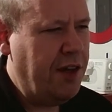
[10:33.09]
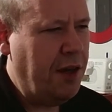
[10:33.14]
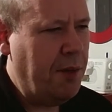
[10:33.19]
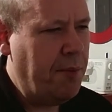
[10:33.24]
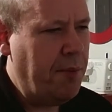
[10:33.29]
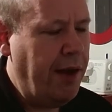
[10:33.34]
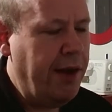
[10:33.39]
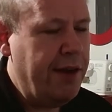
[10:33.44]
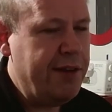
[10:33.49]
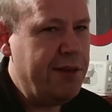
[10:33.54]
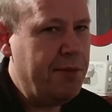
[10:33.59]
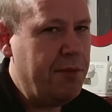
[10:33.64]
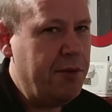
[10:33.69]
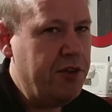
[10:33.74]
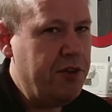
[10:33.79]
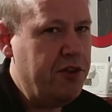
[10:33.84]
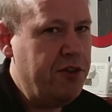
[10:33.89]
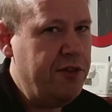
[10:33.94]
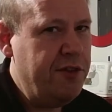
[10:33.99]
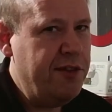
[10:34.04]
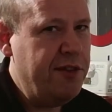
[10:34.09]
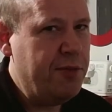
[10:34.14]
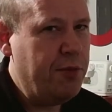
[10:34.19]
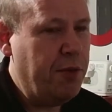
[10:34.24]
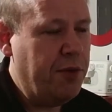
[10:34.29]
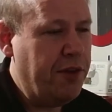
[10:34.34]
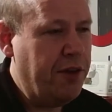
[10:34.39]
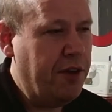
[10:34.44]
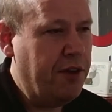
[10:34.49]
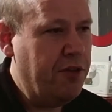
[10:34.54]
I had some issues
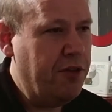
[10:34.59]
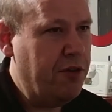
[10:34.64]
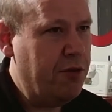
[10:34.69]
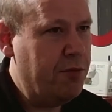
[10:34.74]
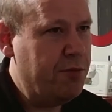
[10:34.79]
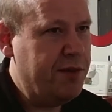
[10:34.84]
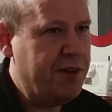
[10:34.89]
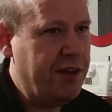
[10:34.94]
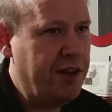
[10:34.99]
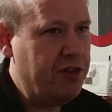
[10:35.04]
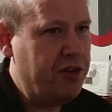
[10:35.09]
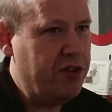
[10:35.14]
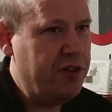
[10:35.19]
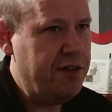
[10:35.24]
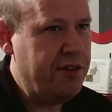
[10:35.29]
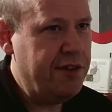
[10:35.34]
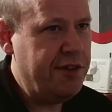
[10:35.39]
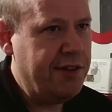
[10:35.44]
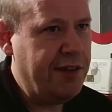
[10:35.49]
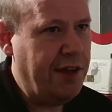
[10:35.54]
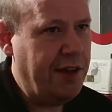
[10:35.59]
with the GNOME extensions